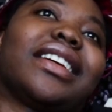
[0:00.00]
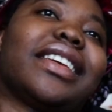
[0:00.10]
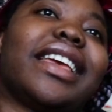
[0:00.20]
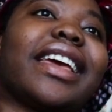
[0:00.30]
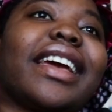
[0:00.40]

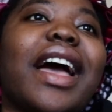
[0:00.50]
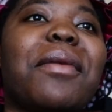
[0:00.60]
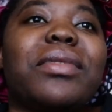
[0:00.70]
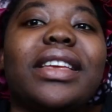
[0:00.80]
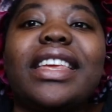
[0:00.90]
yeah,
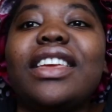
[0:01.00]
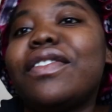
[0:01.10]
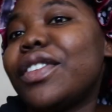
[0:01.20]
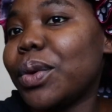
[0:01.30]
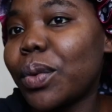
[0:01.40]
I'm an
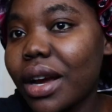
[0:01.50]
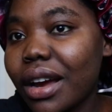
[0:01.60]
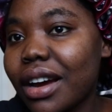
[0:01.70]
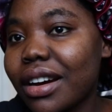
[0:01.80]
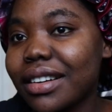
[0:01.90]
evening
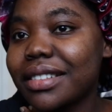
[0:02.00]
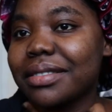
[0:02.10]
worker.